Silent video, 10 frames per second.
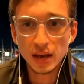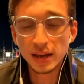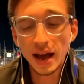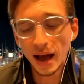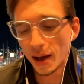
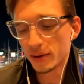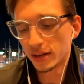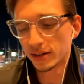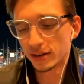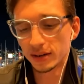Yeah, I
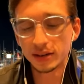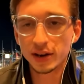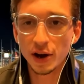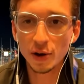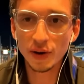mean,
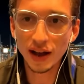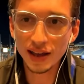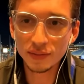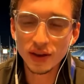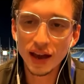you know,
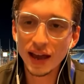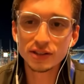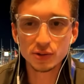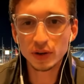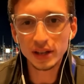I,
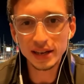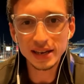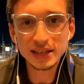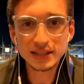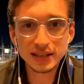it's really
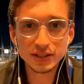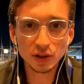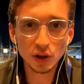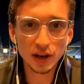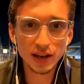easy
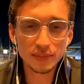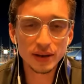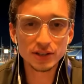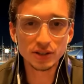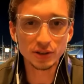to look at a
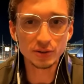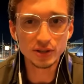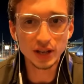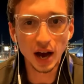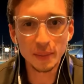pitcher
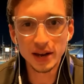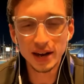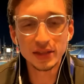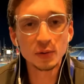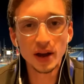who's
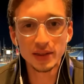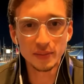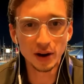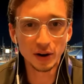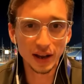dominating the way
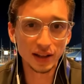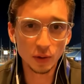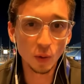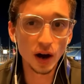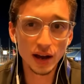that Merrill
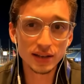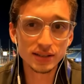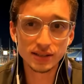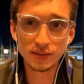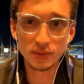Kelly
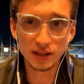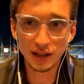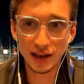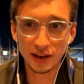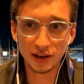was and be
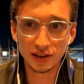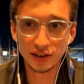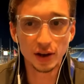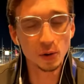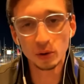like,
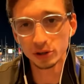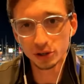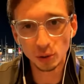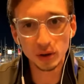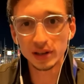you know, well,
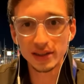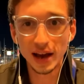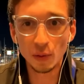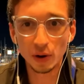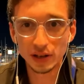surely
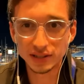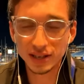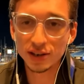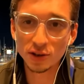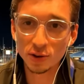that will
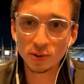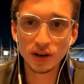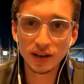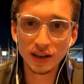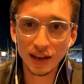
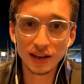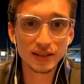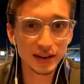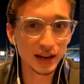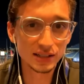continue
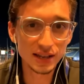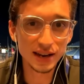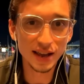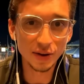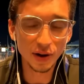into the next
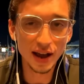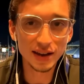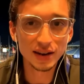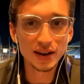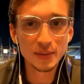inning,
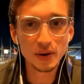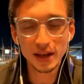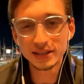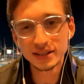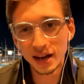right? But
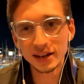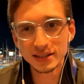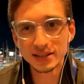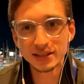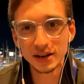that's not
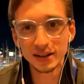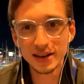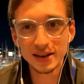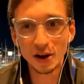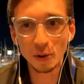
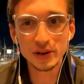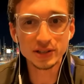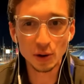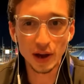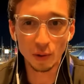necessarily
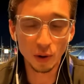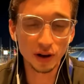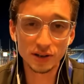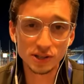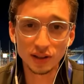always the way it
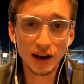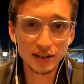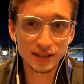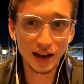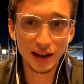works. A
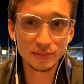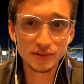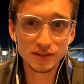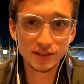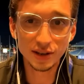lot of
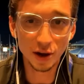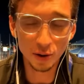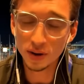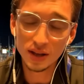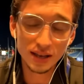times, you
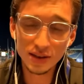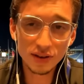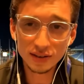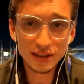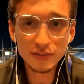know,
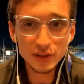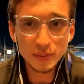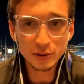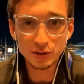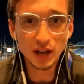even even
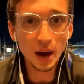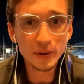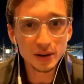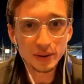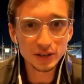the most
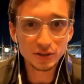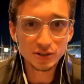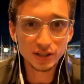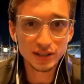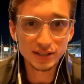dominant
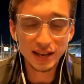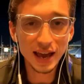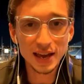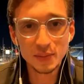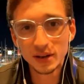pitchers in this
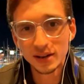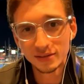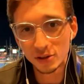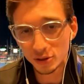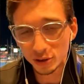game,
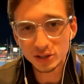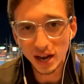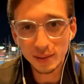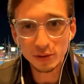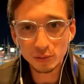the third
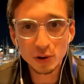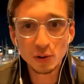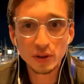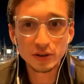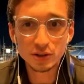time
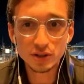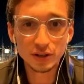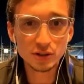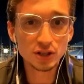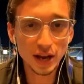through, there's
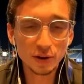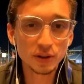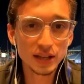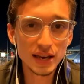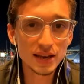there's
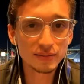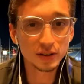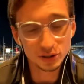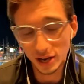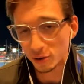generally
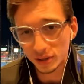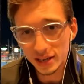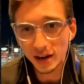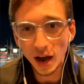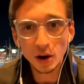they're
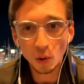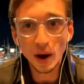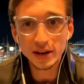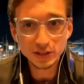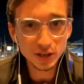generally not
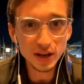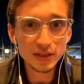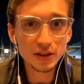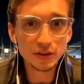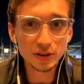quite as
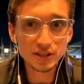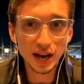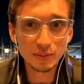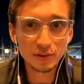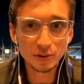good the third
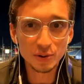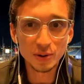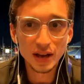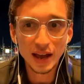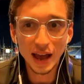time
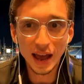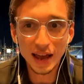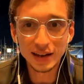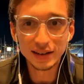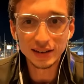through,
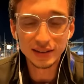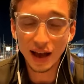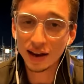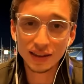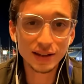and
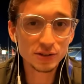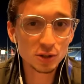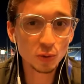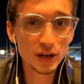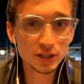that that
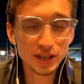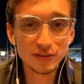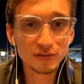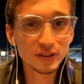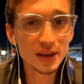switch
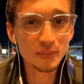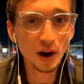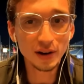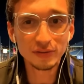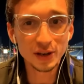can flip
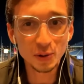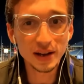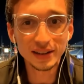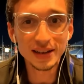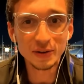awfully
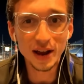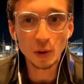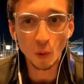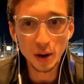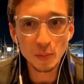quickly,
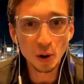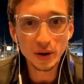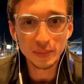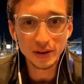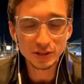right? One
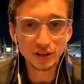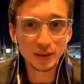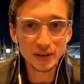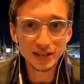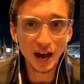moment a pitcher
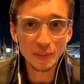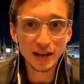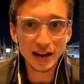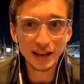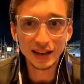can be
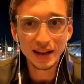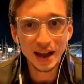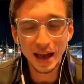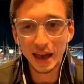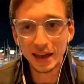dominating,
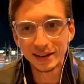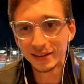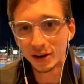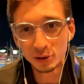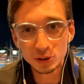
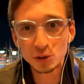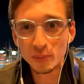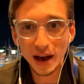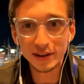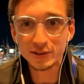and you know,
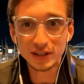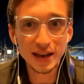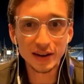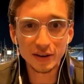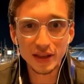two batters
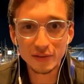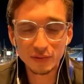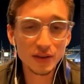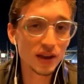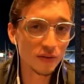later they've
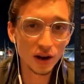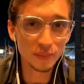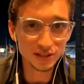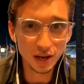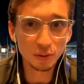they've given
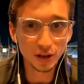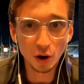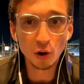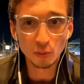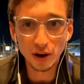up a double and
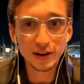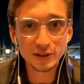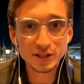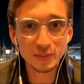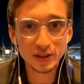a home run
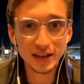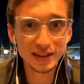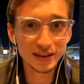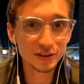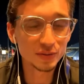or something,
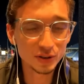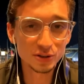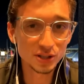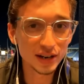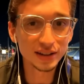and then you're
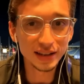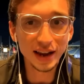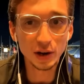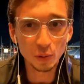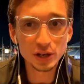you're suddenly
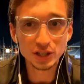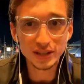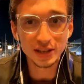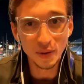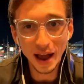kind of
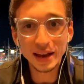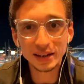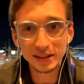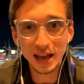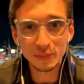wishing that you
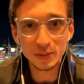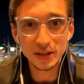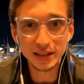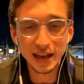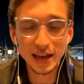hadn't kept
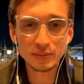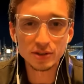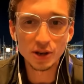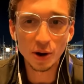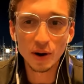them in the game.
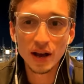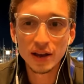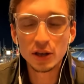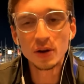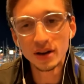So
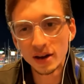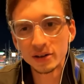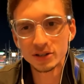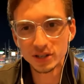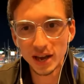you can
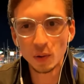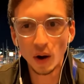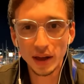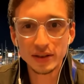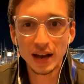understand
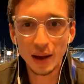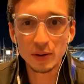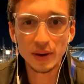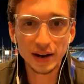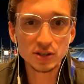why the
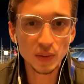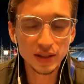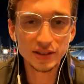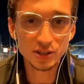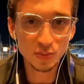Diamondbacks
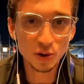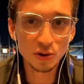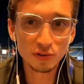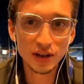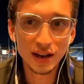made this
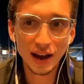move.